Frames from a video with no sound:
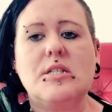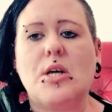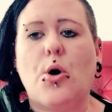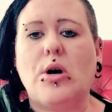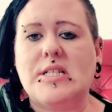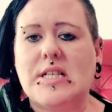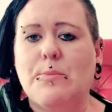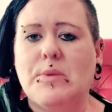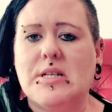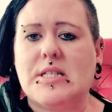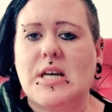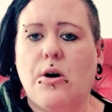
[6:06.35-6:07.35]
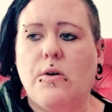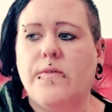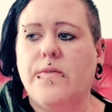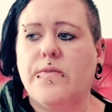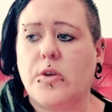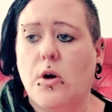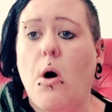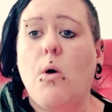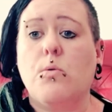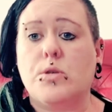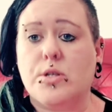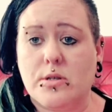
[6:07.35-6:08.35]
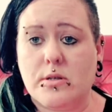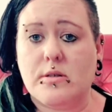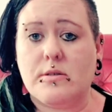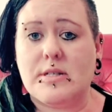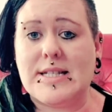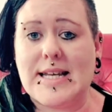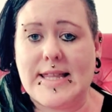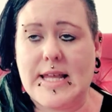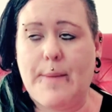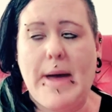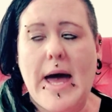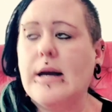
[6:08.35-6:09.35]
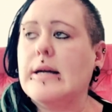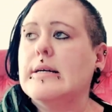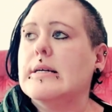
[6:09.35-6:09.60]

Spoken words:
so I set myself the goal to see them out.